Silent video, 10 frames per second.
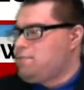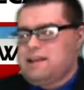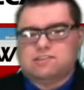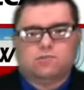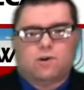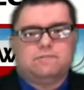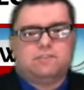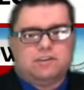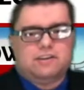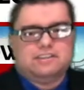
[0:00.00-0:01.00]
Pleasant 12 to
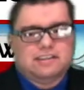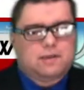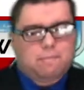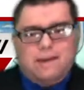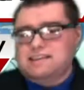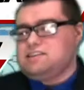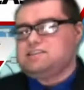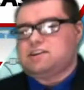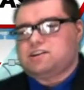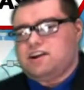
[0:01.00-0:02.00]
36. The bases
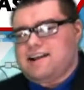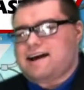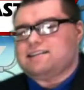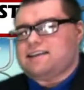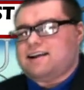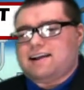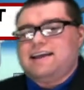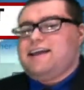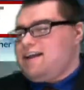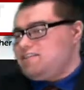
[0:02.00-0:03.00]
are good out there,
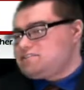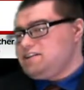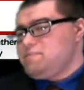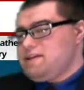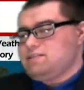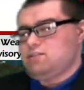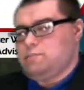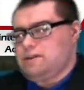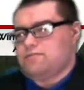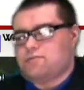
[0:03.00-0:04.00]
and there's going to be a little
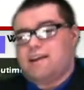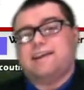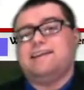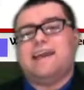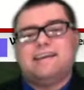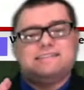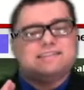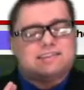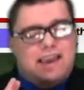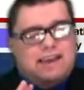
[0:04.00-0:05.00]
bit of rain and
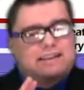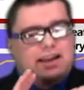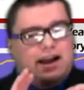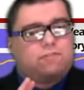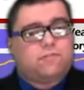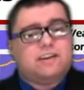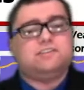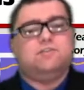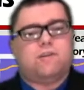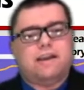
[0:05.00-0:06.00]

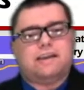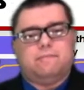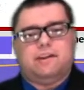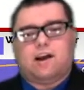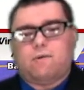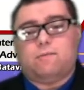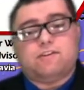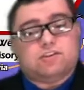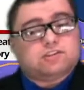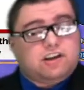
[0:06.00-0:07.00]
freezing rain coming our way,
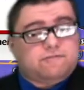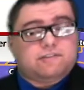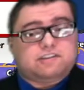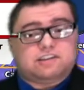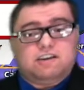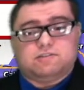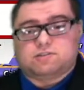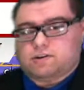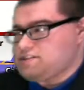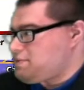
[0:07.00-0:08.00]
which is good for the ski
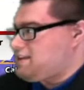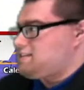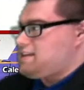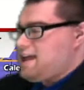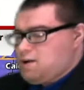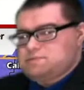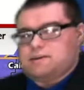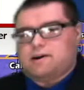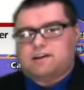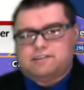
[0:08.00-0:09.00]
resorts because it helps
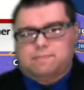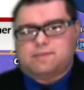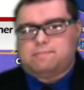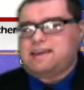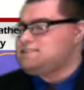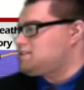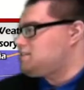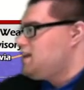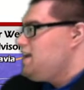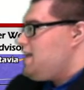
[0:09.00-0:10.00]
them harden up the
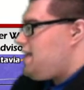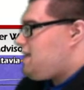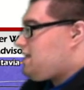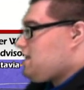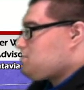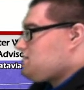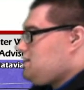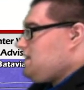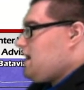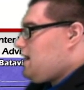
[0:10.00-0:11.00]
bases, and it keeps
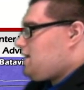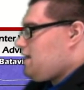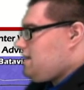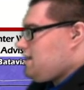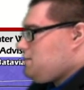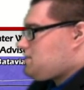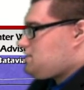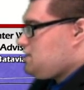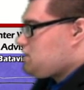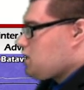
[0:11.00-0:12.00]
the
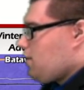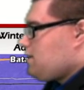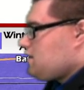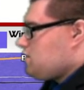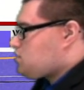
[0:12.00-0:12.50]
season going into the